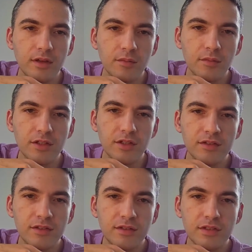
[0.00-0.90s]
but you
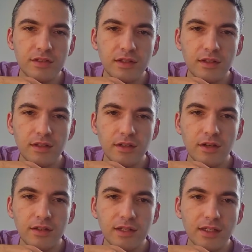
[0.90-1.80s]
didn't miss anything. I
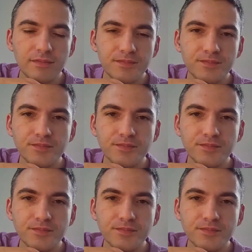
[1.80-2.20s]
caught that.